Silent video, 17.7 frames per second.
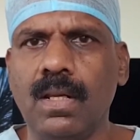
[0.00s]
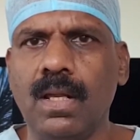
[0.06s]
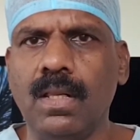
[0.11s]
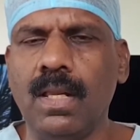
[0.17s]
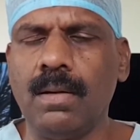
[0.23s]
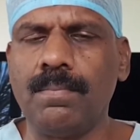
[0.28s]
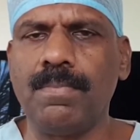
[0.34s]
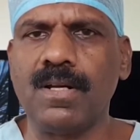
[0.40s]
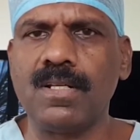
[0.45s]

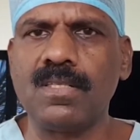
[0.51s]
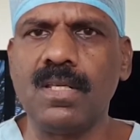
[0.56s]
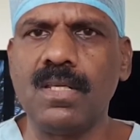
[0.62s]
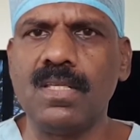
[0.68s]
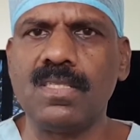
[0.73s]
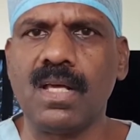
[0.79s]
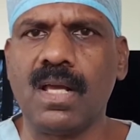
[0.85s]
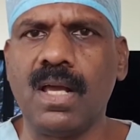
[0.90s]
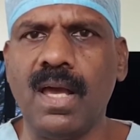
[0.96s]
That person
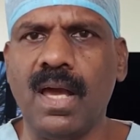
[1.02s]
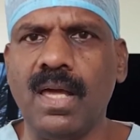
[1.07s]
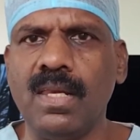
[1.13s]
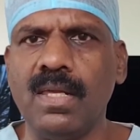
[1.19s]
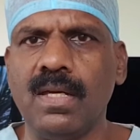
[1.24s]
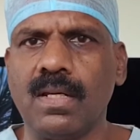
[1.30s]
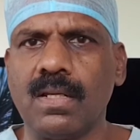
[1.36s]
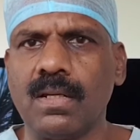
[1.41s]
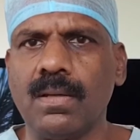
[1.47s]
is a
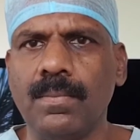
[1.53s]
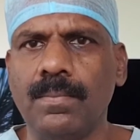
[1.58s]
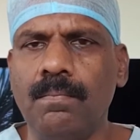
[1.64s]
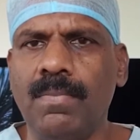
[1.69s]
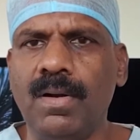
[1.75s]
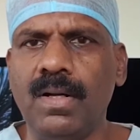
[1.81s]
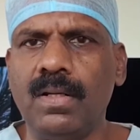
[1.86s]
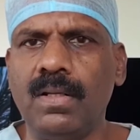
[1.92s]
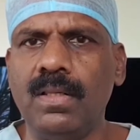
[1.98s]
carrier,
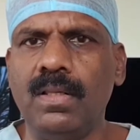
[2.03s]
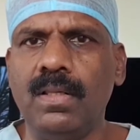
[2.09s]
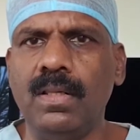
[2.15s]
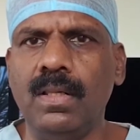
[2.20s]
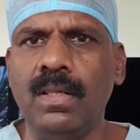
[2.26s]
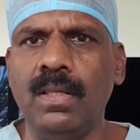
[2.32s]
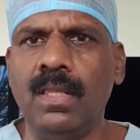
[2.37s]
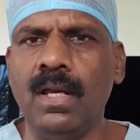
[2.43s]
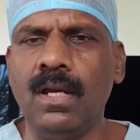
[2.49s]
but
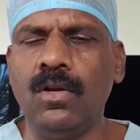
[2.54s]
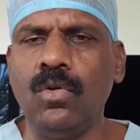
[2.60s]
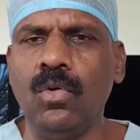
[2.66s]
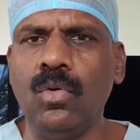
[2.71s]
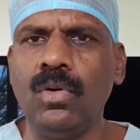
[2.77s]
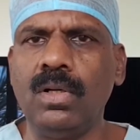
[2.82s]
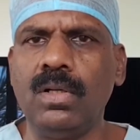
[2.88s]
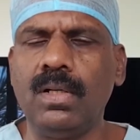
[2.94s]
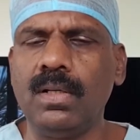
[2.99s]
they
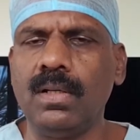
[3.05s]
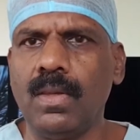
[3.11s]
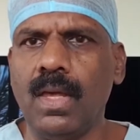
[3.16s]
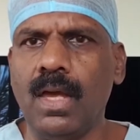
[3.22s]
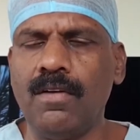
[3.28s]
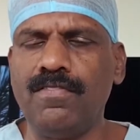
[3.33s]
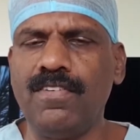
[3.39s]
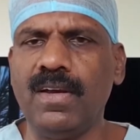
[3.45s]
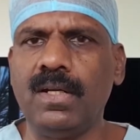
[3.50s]
don't
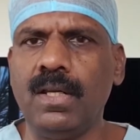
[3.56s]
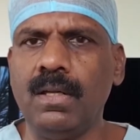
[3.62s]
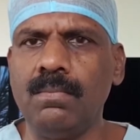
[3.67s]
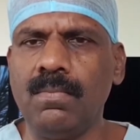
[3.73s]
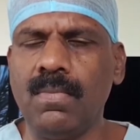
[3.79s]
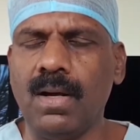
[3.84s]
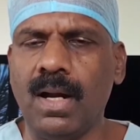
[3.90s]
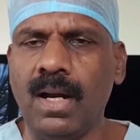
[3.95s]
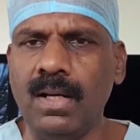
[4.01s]
affect
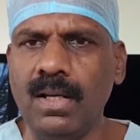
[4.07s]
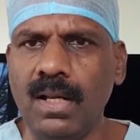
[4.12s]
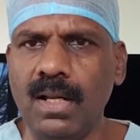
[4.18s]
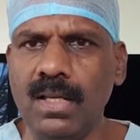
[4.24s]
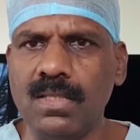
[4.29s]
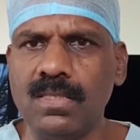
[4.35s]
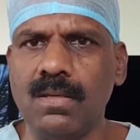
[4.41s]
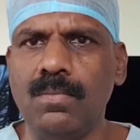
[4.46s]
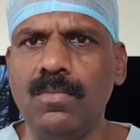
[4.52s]
him until
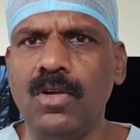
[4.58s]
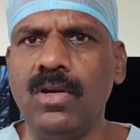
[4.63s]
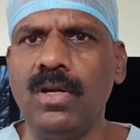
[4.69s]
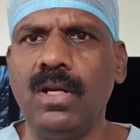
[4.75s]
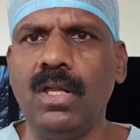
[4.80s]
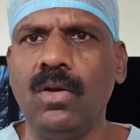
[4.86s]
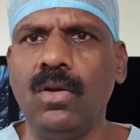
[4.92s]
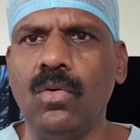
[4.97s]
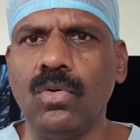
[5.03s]
his
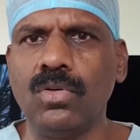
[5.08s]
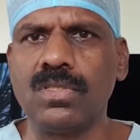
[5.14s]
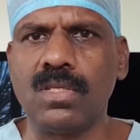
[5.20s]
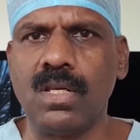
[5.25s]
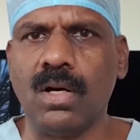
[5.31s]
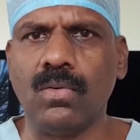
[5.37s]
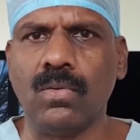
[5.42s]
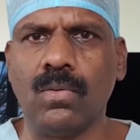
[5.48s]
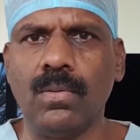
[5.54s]
immunity goes
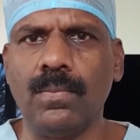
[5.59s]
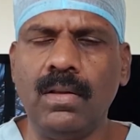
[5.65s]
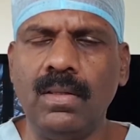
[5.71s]
down.